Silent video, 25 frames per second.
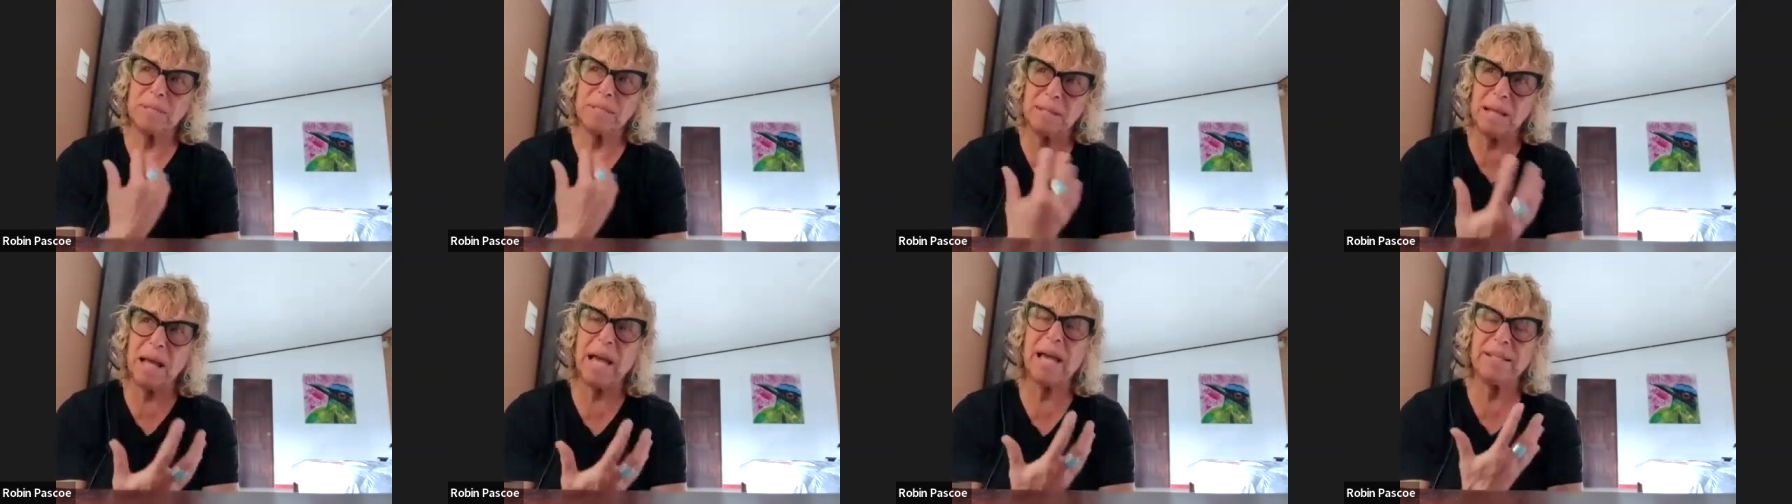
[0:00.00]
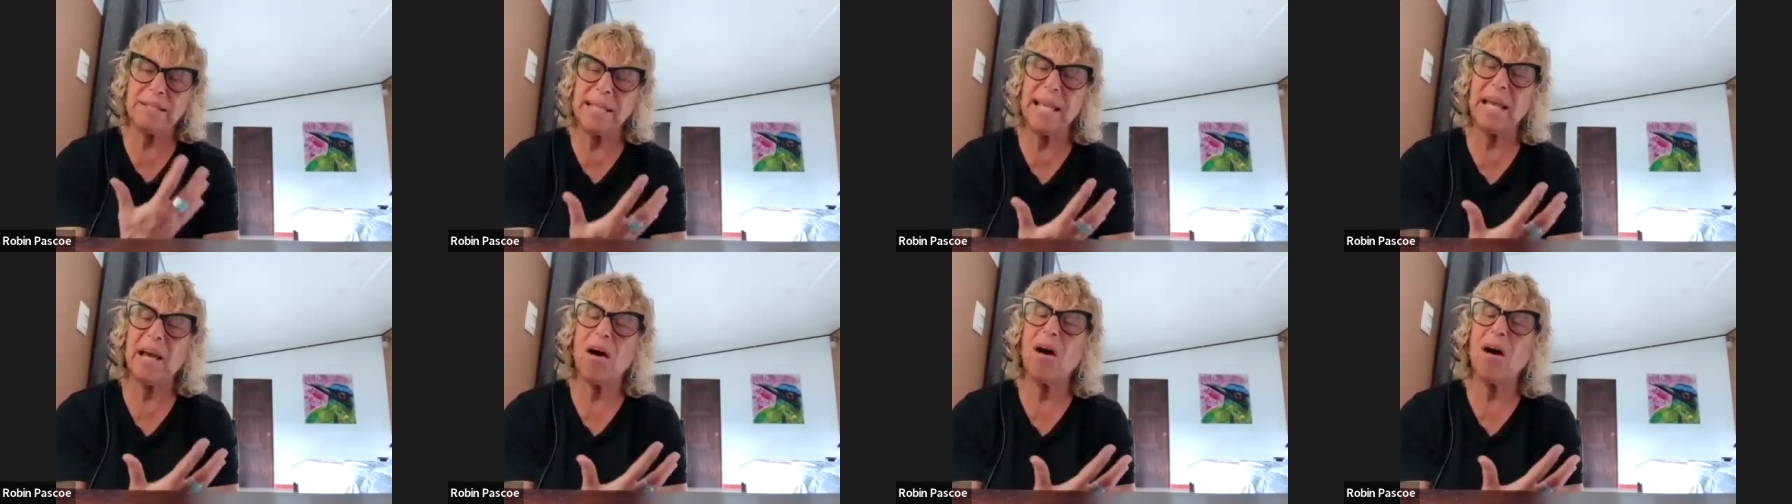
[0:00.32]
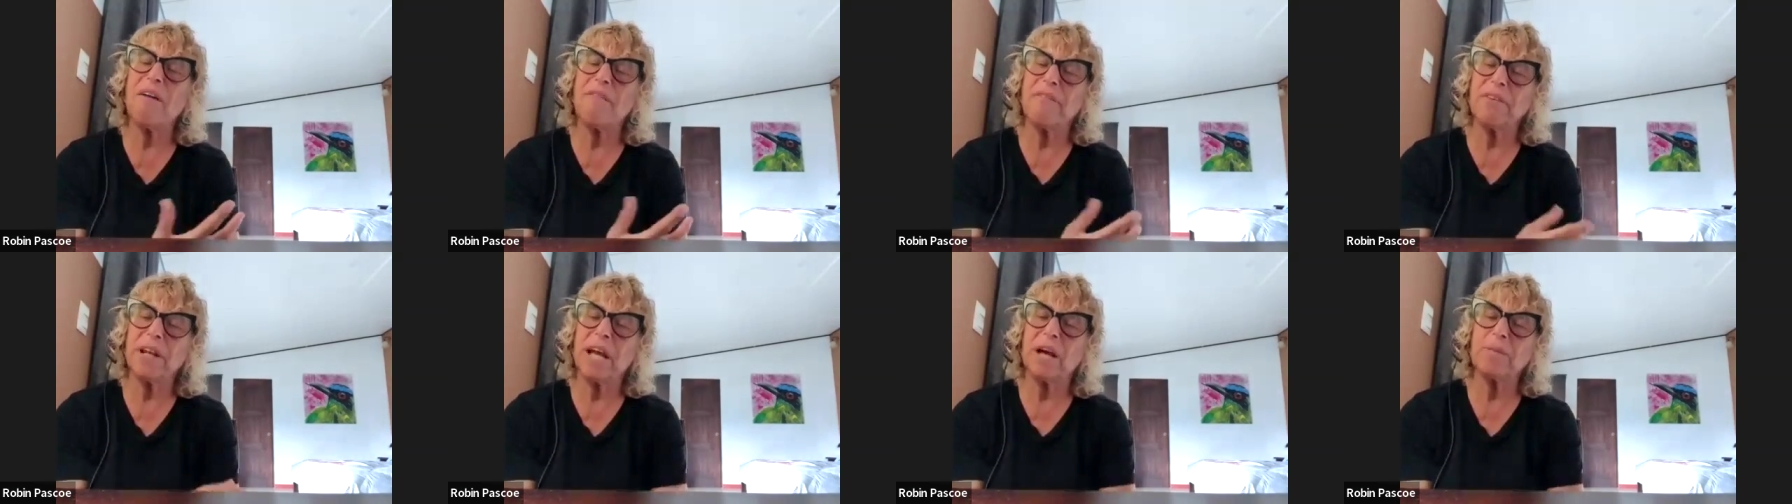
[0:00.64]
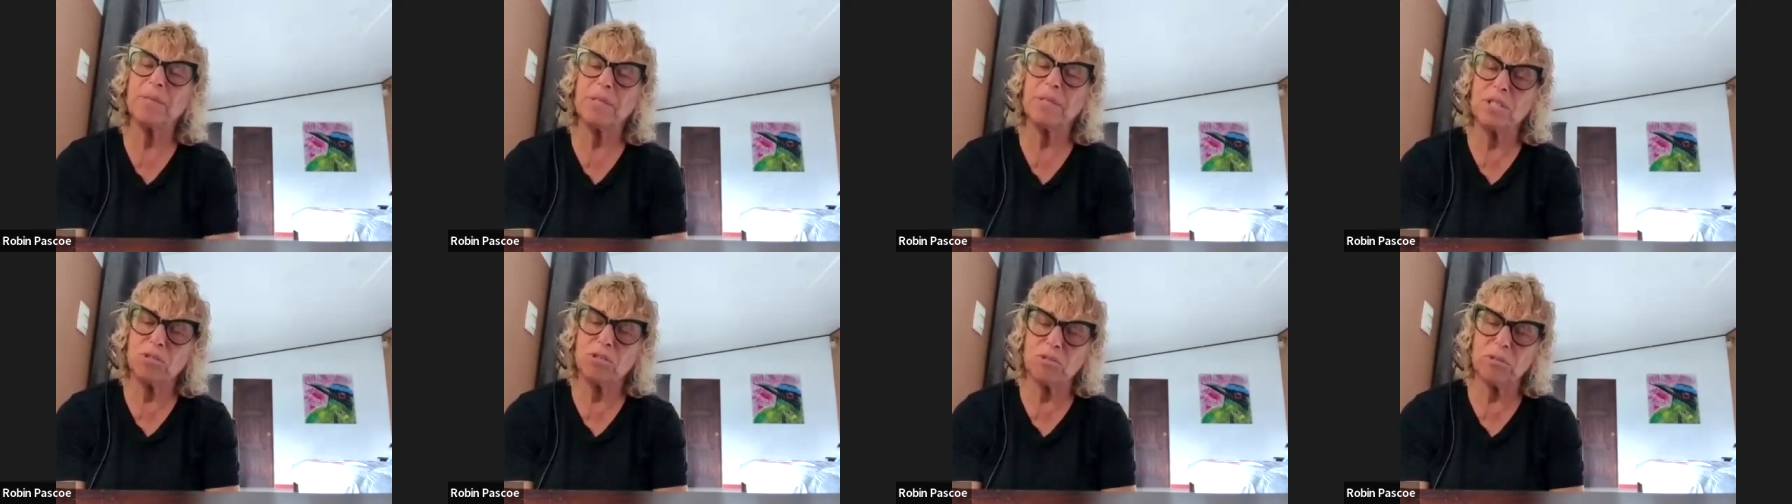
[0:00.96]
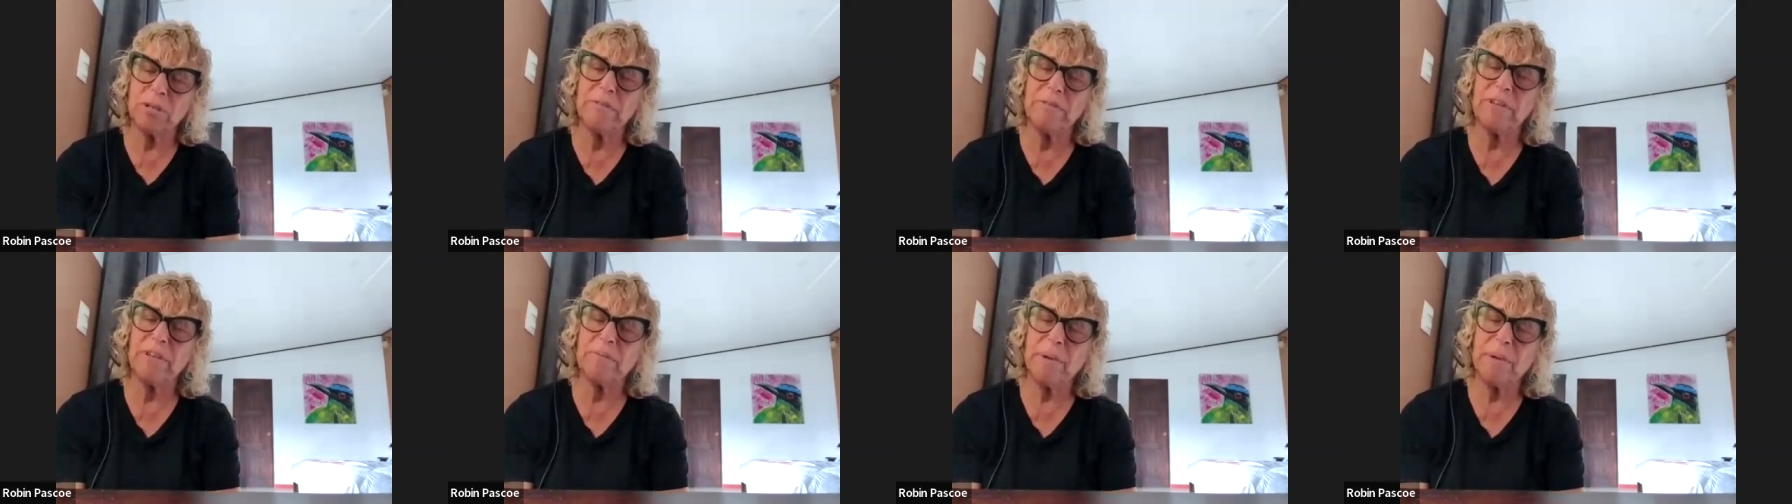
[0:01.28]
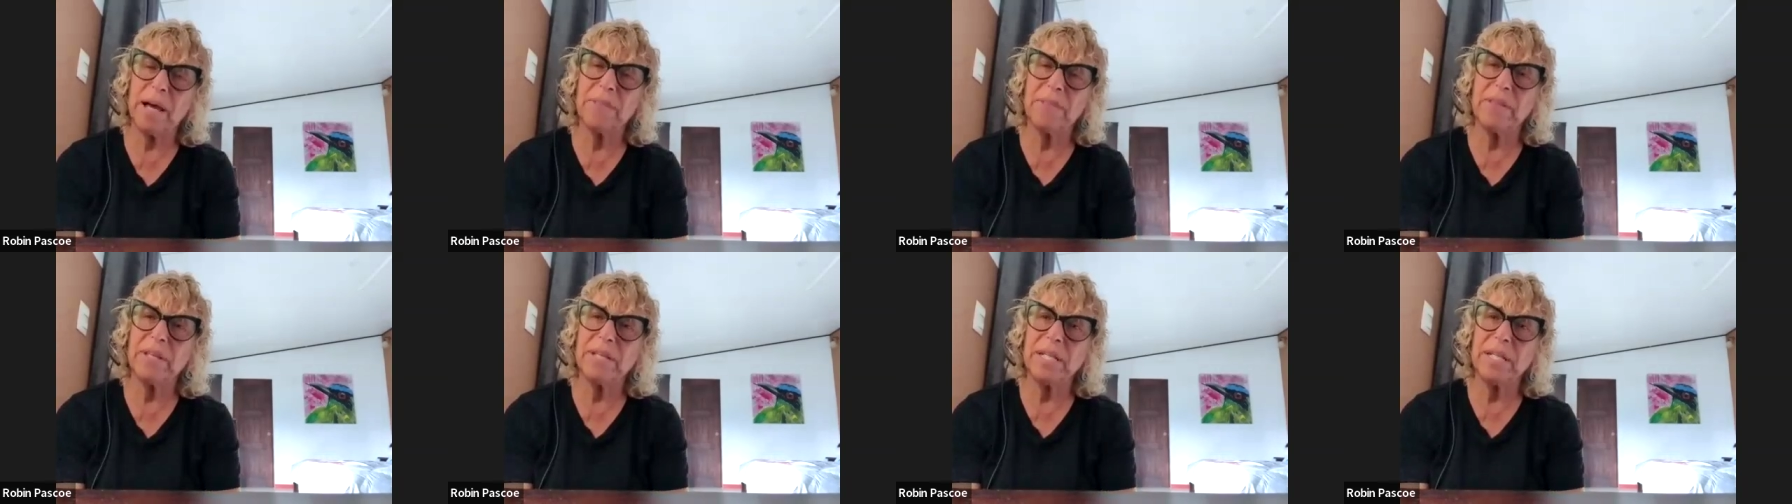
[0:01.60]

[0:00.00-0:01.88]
I say often, I was driven by the